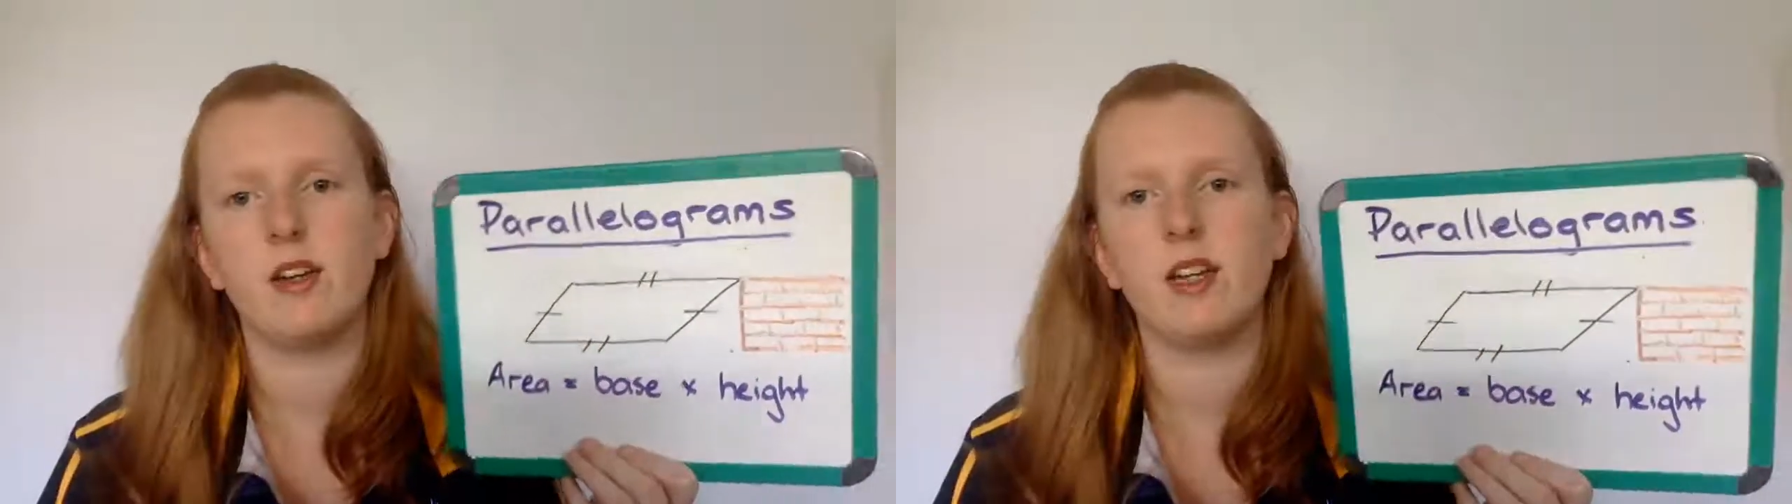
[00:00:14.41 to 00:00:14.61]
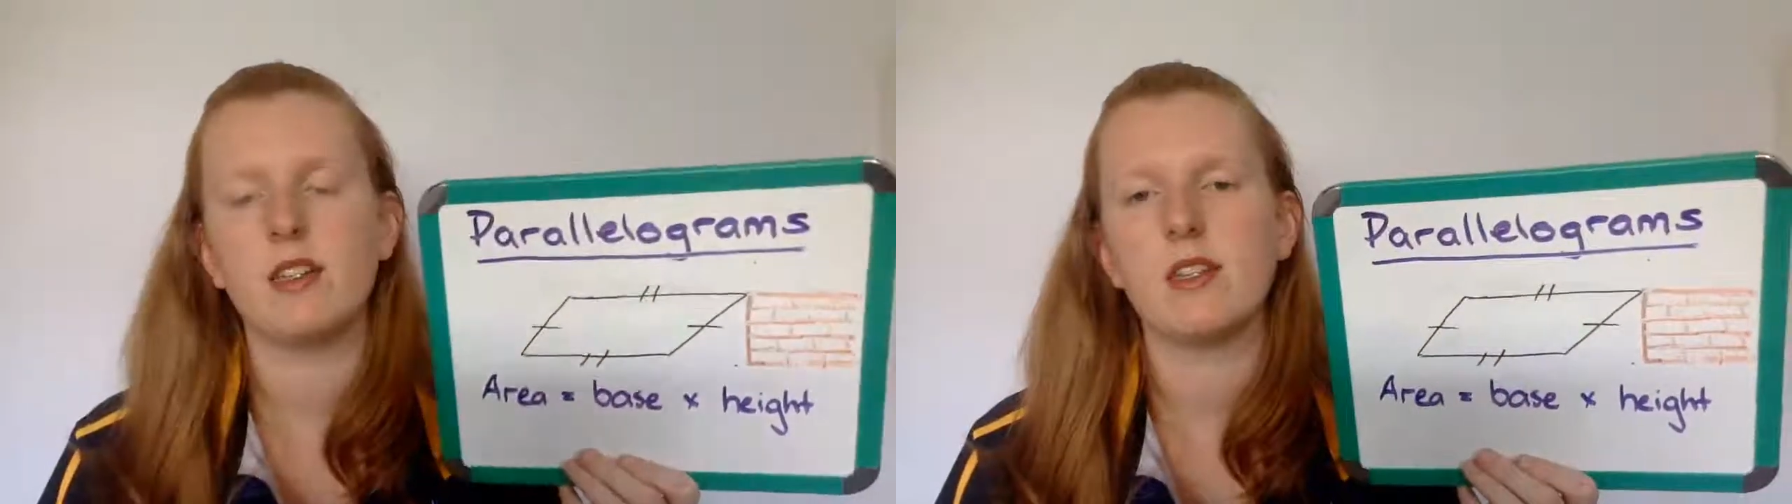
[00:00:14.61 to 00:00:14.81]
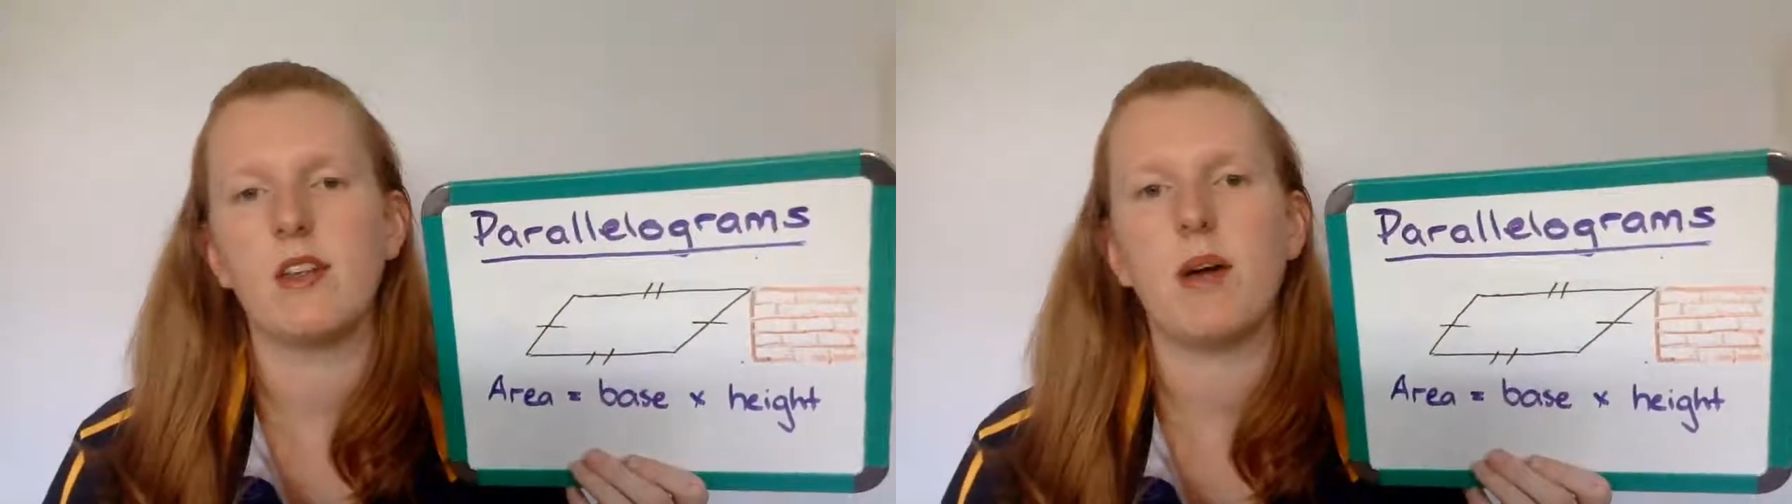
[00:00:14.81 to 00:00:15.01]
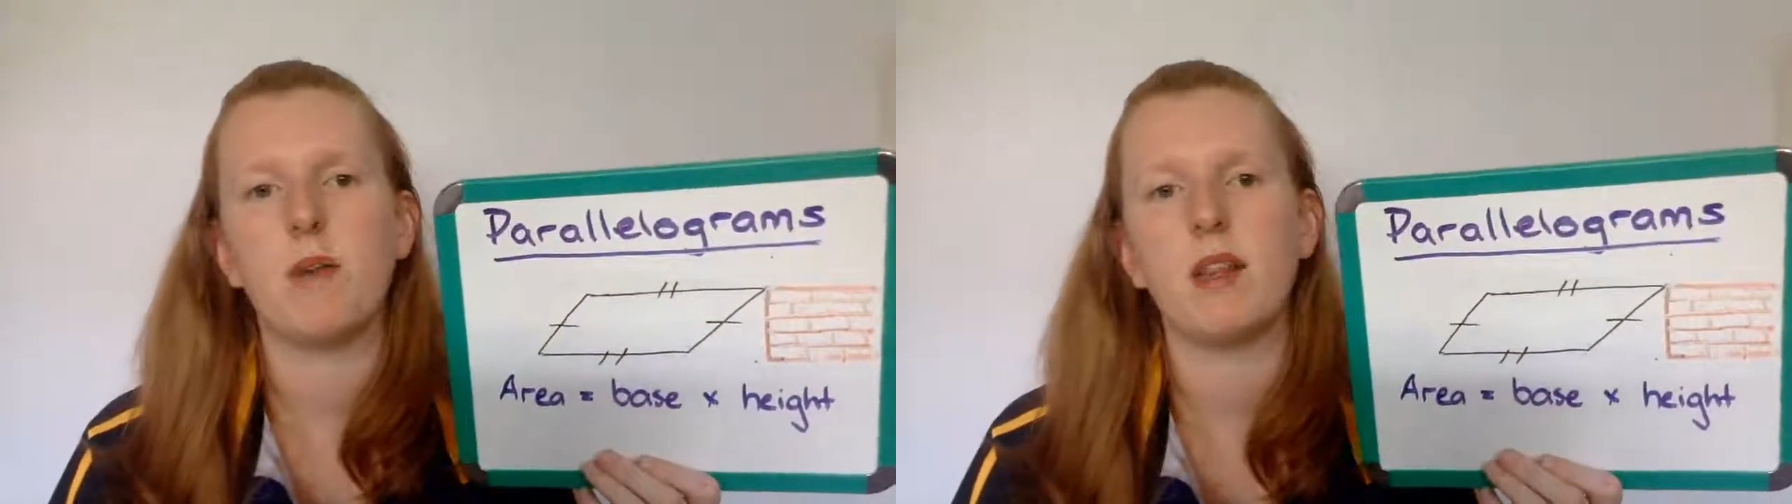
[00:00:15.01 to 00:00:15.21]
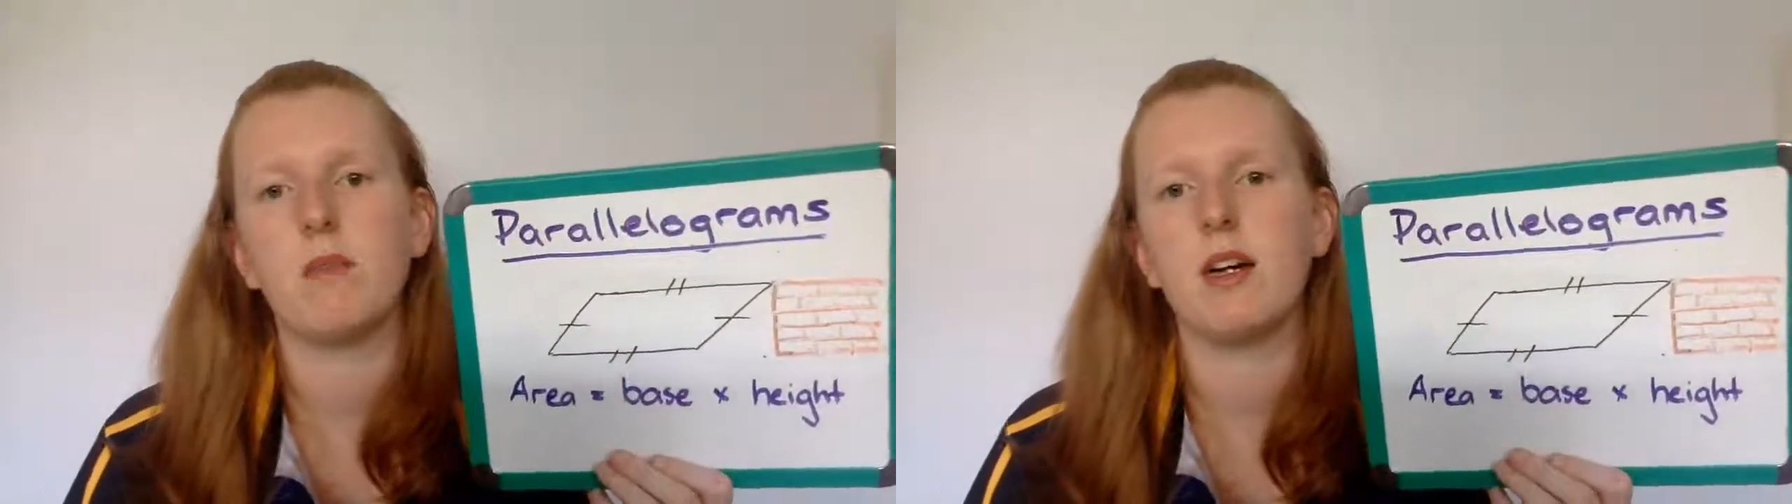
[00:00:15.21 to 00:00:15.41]
and you can tell that
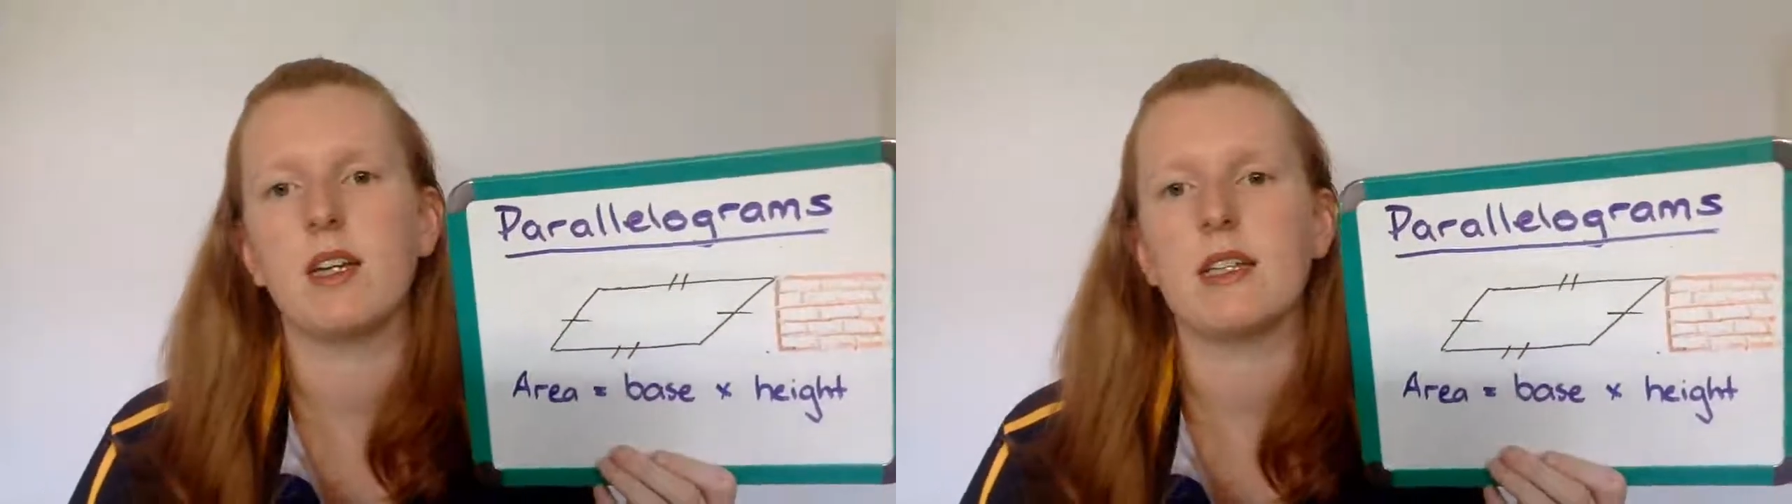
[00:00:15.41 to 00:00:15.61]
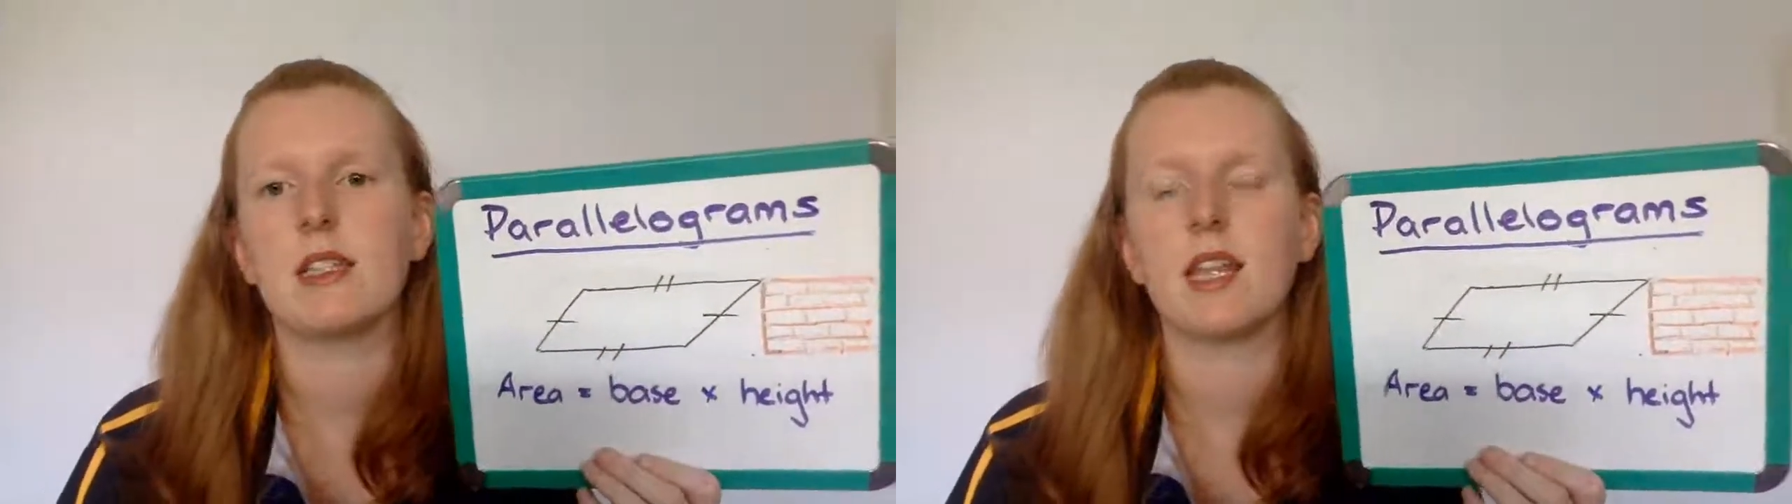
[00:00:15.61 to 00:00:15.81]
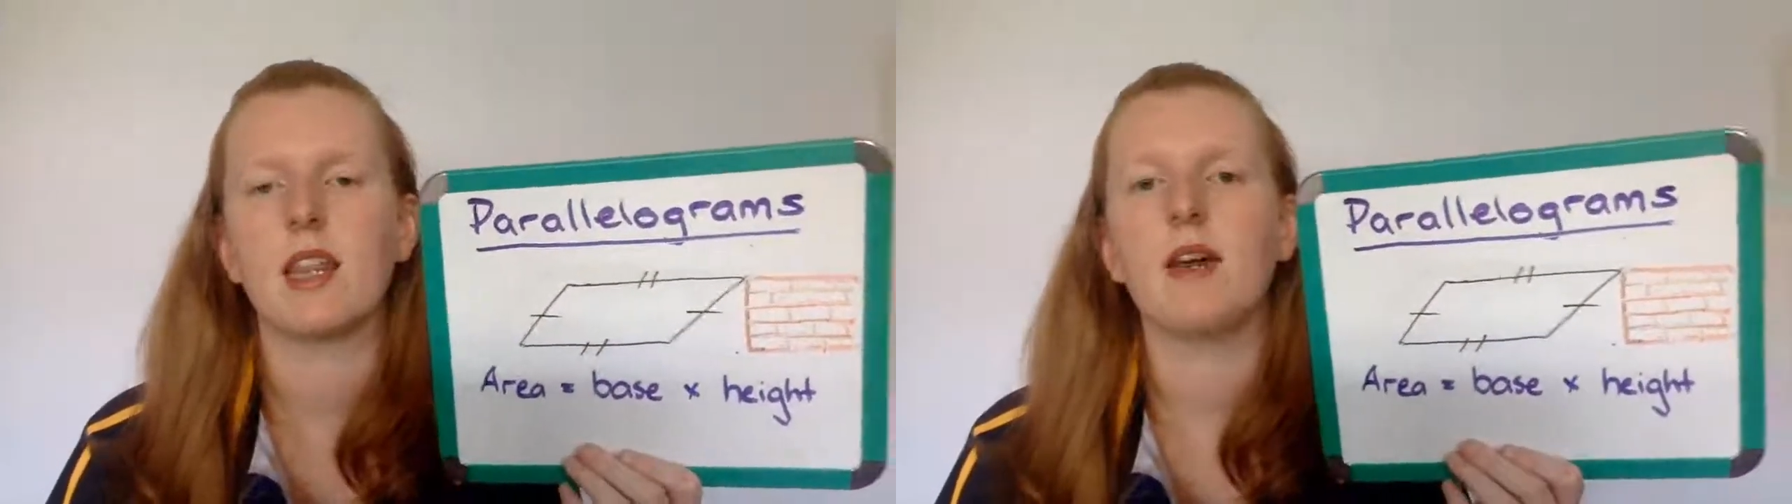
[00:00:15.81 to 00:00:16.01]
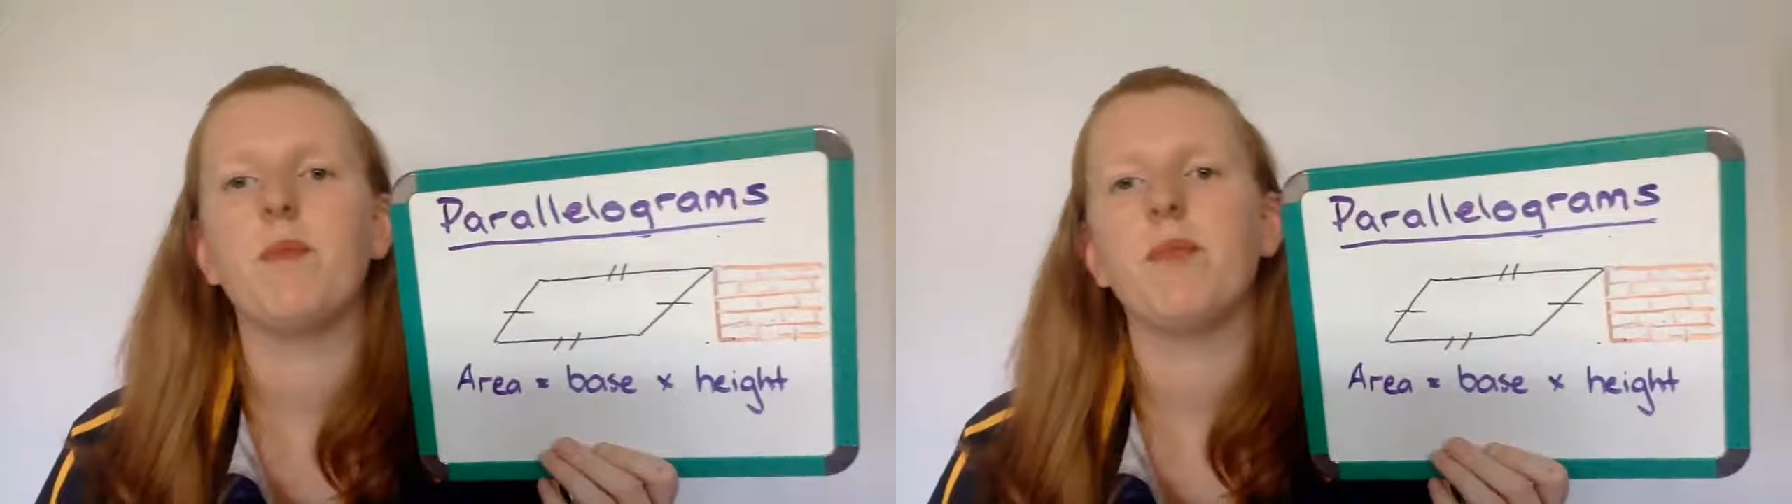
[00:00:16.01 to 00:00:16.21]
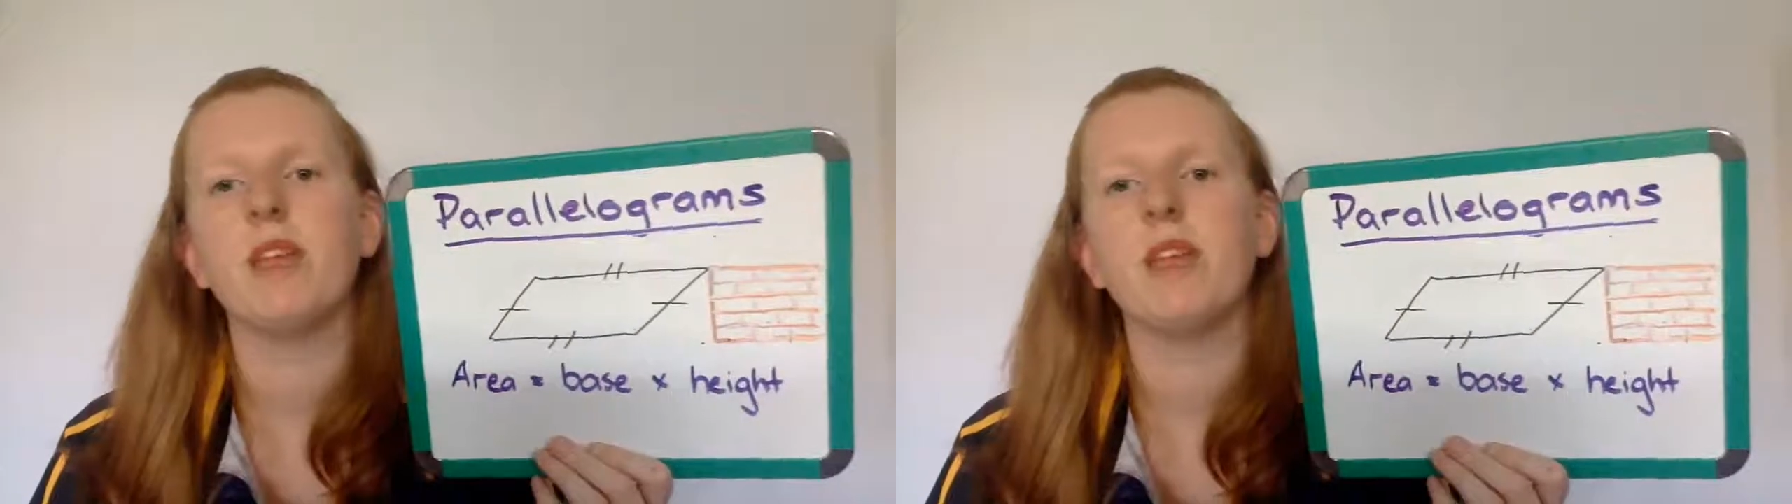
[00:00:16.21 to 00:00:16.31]
by the markings that are there.